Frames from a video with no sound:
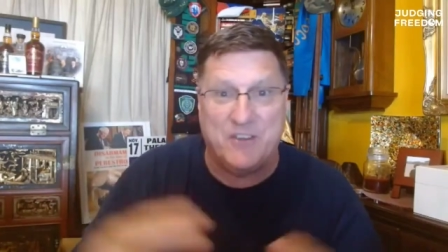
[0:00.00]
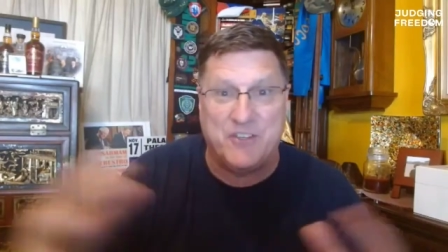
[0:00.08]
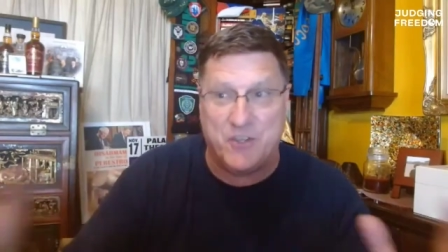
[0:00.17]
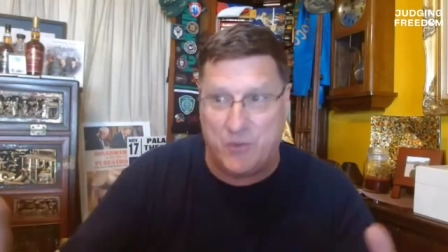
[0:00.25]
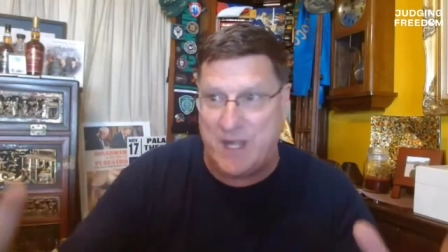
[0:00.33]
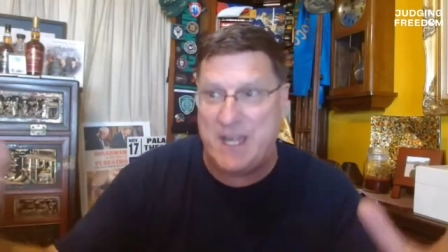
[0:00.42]

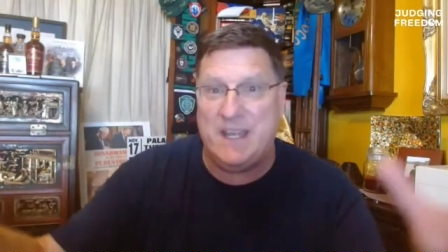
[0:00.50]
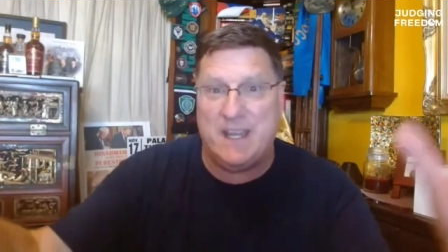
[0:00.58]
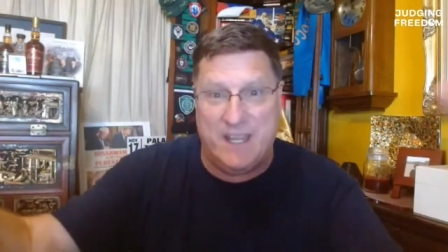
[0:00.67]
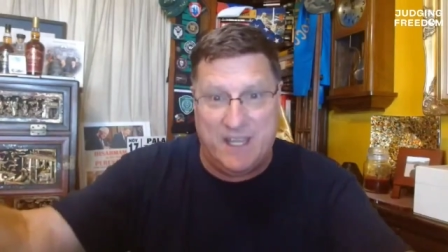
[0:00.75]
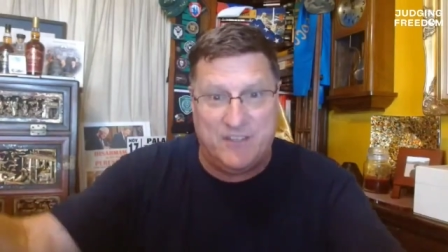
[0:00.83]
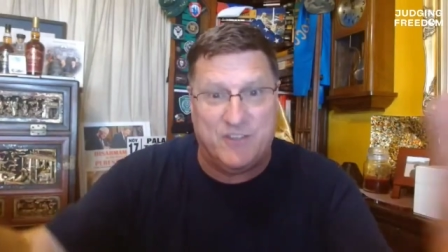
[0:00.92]
and they're
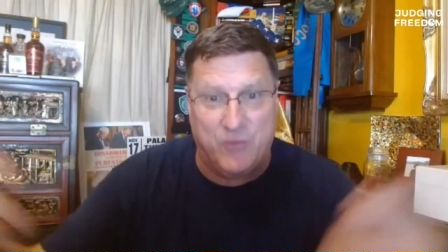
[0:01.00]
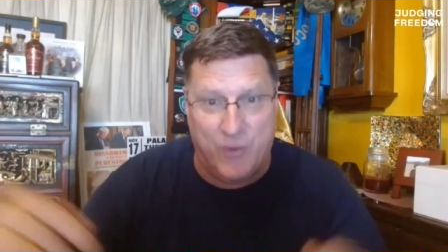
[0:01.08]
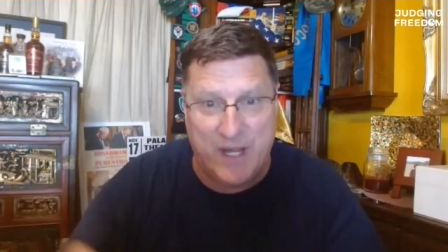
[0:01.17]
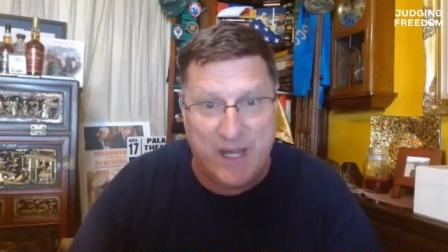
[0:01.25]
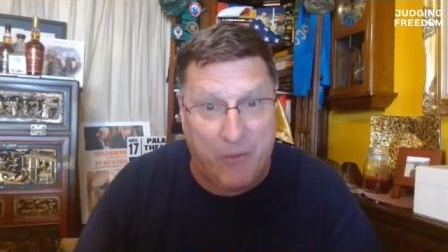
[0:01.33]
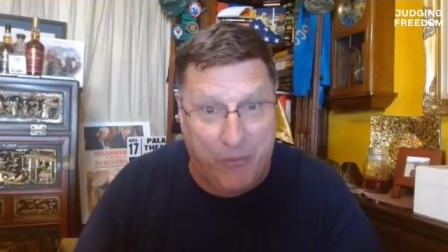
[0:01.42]
screening
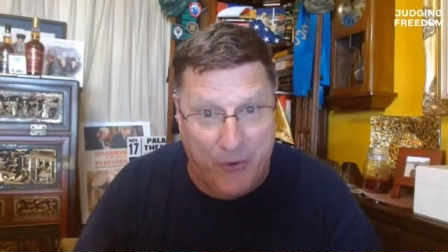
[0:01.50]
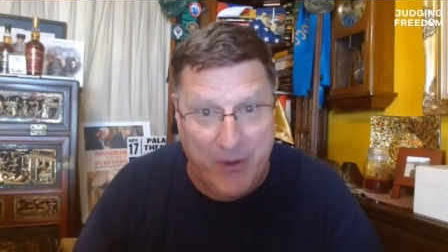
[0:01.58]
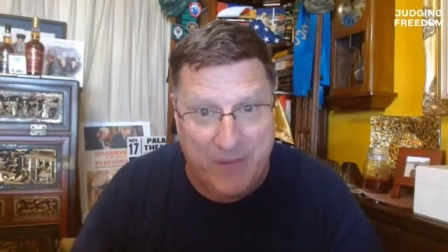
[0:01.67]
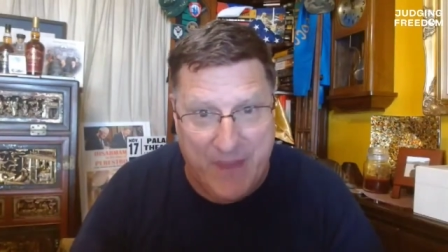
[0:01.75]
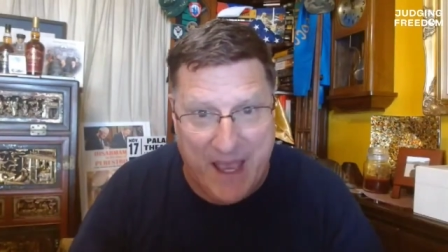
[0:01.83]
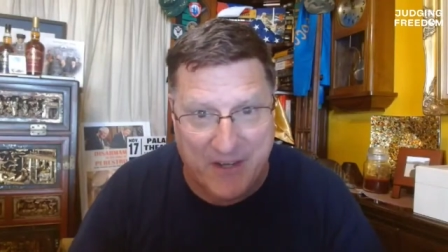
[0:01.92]
against 20 to
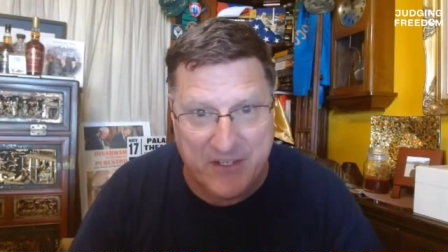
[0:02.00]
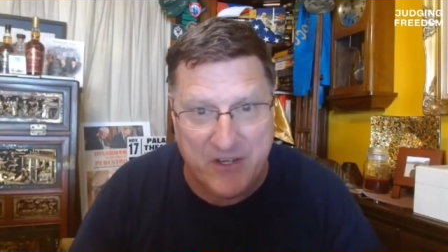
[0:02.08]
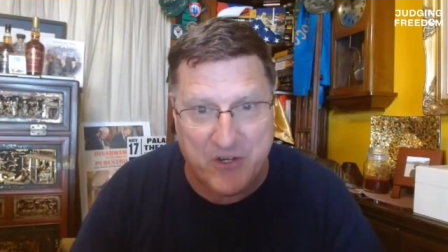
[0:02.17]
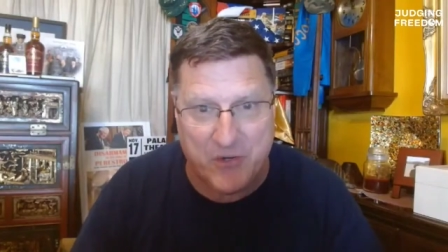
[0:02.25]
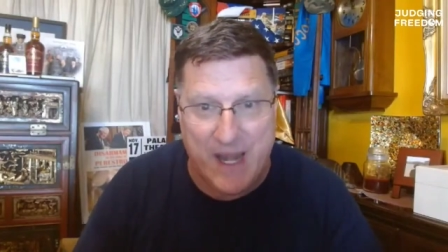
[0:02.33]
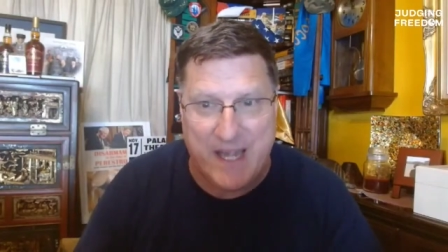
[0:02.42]

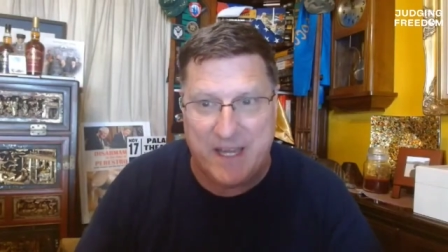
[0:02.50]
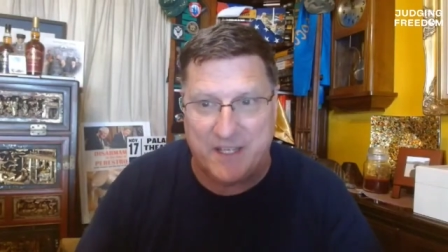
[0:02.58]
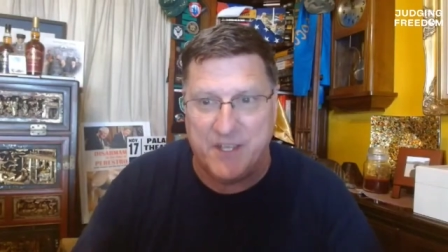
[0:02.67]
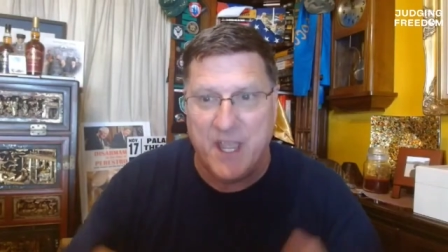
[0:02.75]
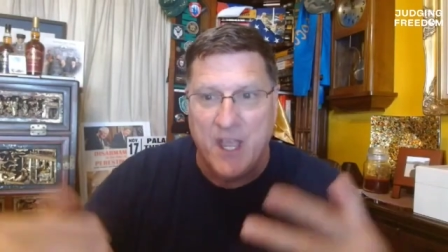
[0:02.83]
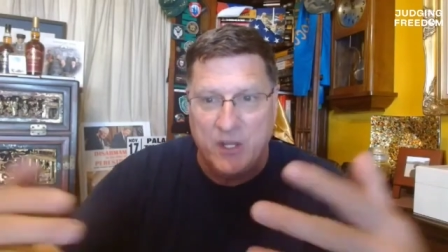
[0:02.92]
30,000
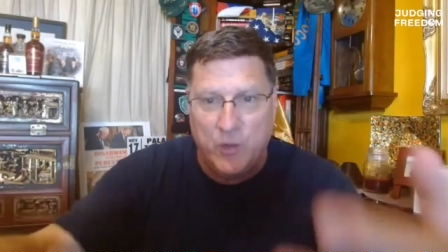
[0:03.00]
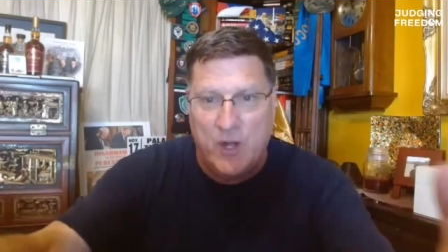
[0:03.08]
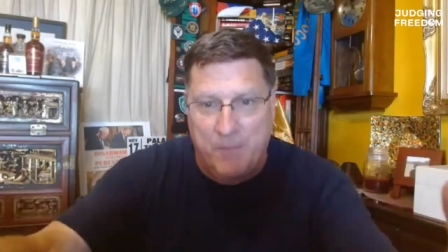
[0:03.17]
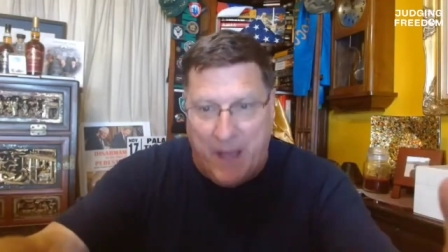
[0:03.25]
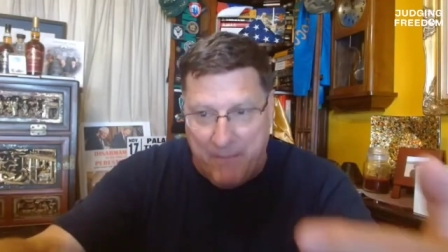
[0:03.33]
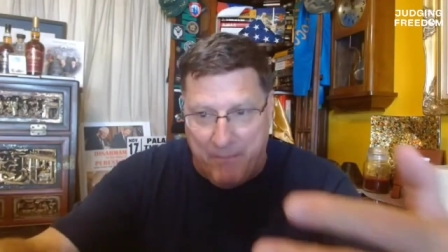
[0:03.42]
Ukrainians,
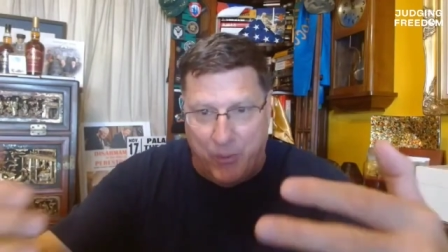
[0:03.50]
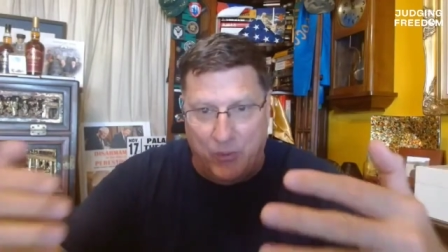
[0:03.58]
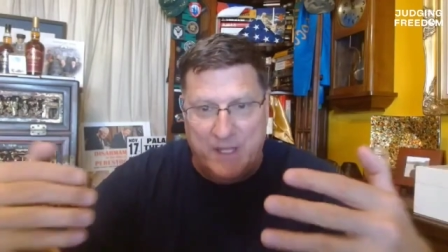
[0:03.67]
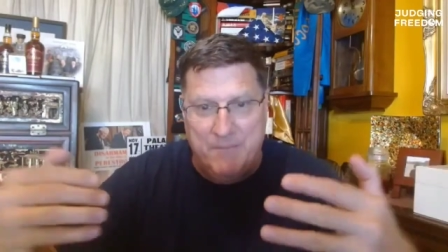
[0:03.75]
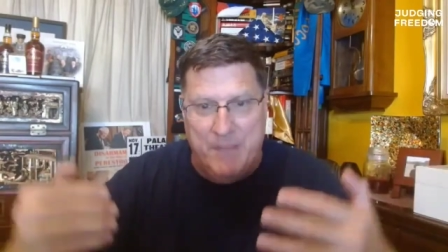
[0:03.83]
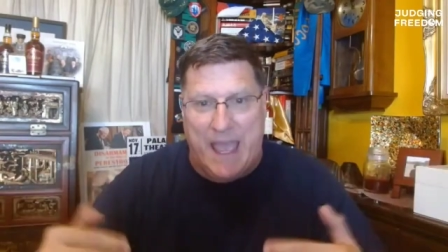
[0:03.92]
doing it by
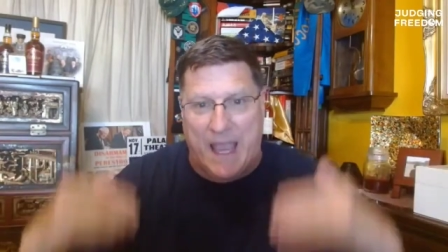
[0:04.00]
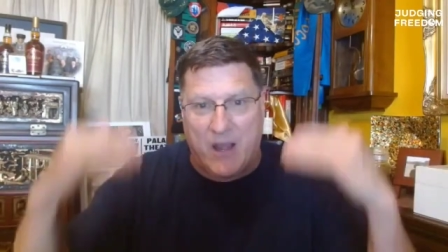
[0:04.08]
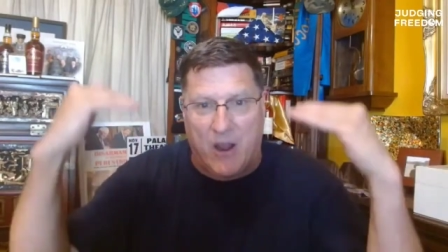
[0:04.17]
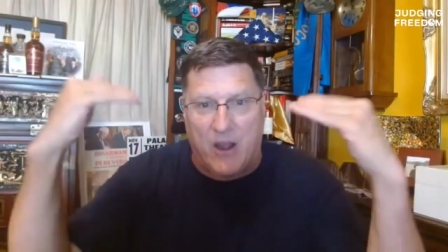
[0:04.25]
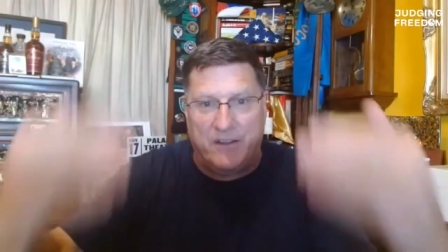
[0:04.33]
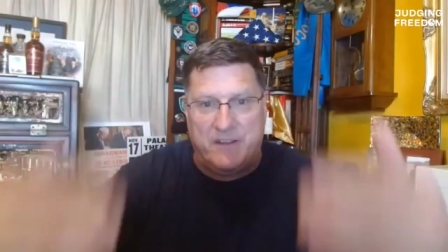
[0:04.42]
pulling
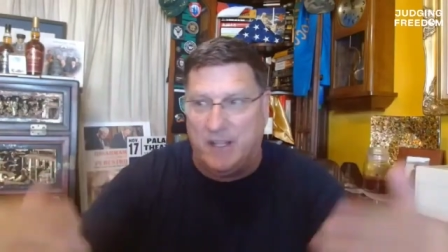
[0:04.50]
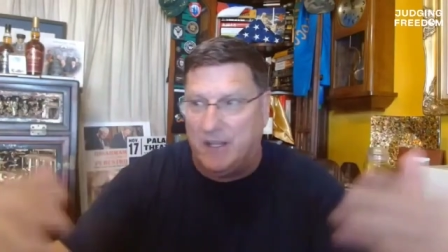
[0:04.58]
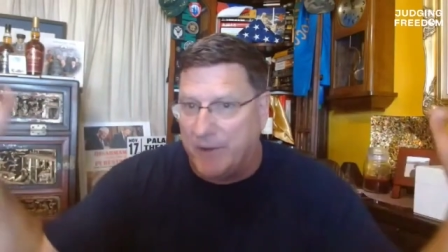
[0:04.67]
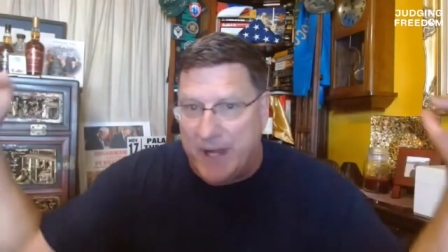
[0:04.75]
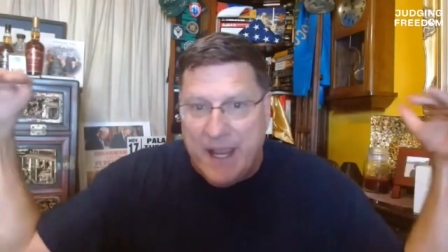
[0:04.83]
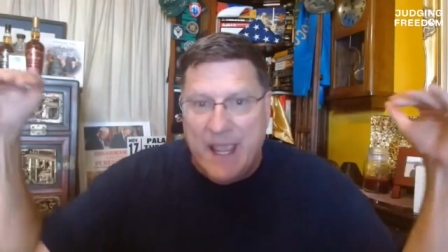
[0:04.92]
back
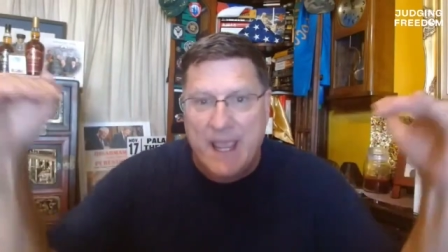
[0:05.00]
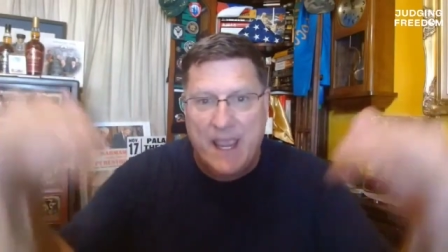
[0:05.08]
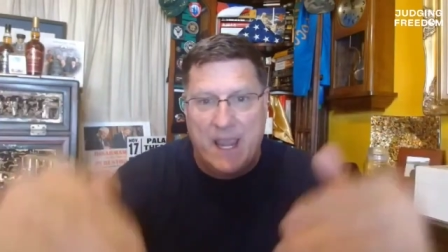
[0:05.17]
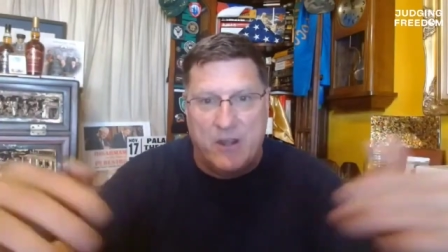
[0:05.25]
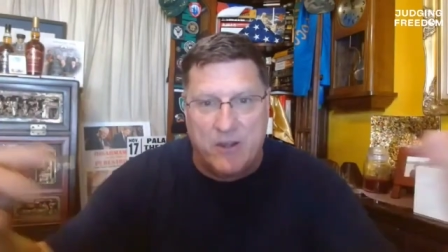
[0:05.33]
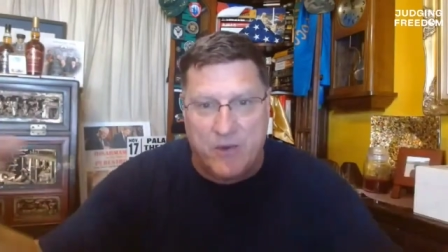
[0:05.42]

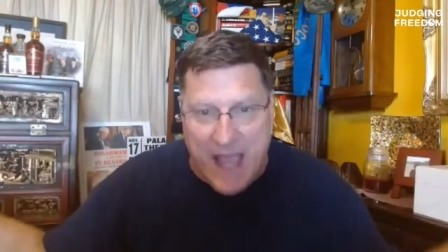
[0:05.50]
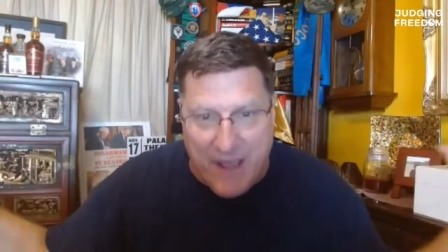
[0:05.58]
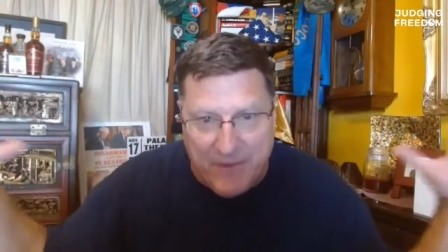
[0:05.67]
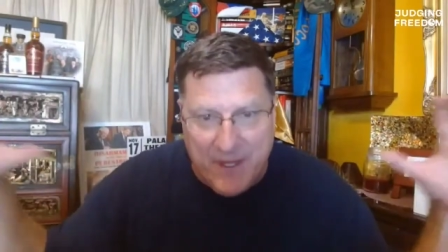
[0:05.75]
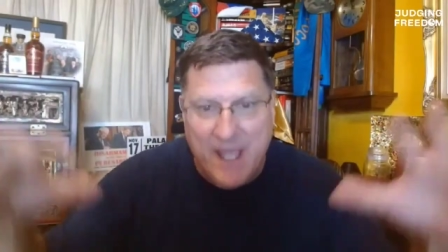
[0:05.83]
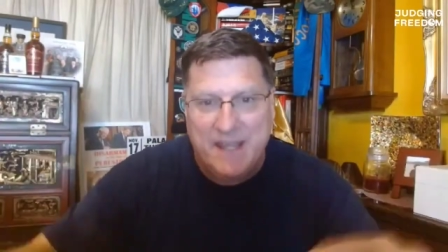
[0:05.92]
artillery,
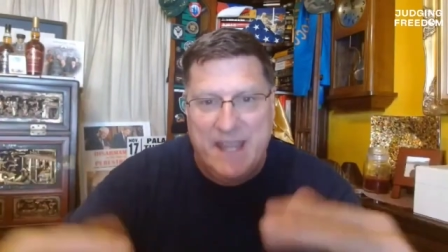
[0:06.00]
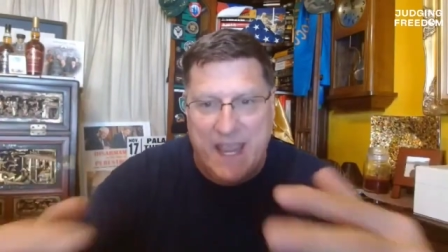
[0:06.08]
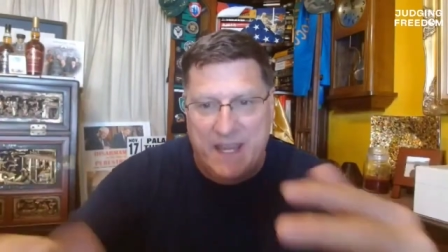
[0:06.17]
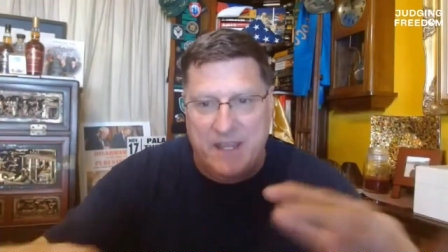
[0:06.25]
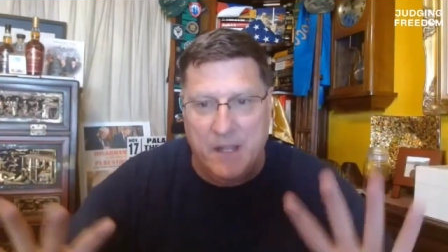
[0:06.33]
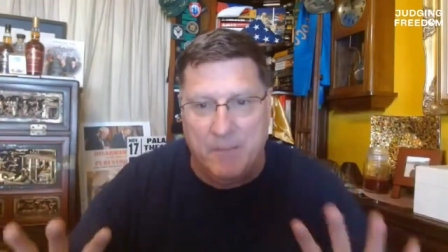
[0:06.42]
aircraft,
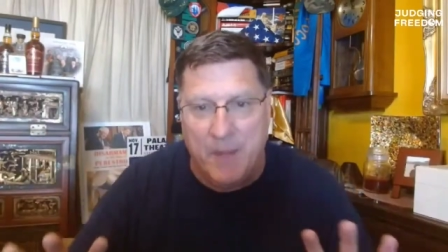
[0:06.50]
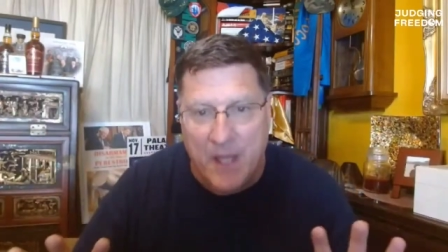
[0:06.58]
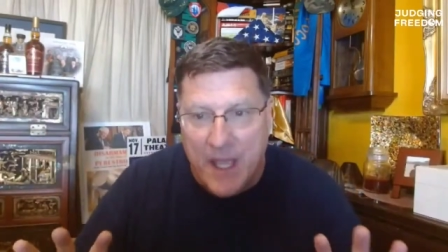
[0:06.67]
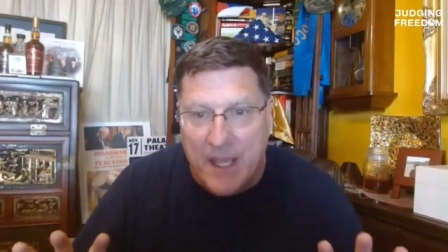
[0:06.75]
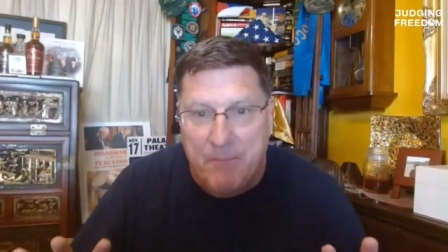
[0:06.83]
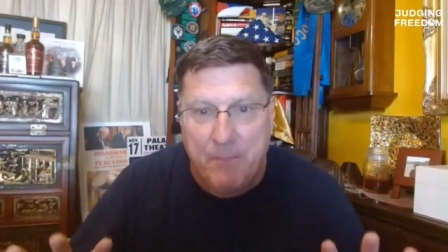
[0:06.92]
taking
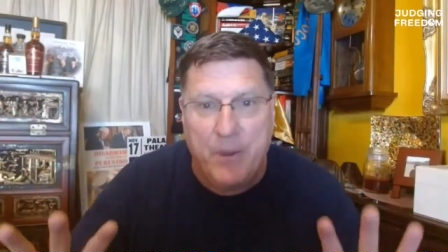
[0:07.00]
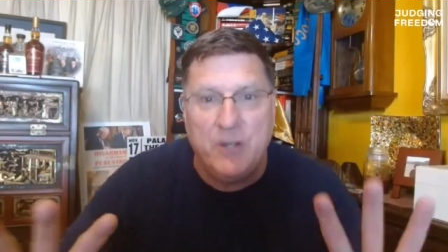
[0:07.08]
them,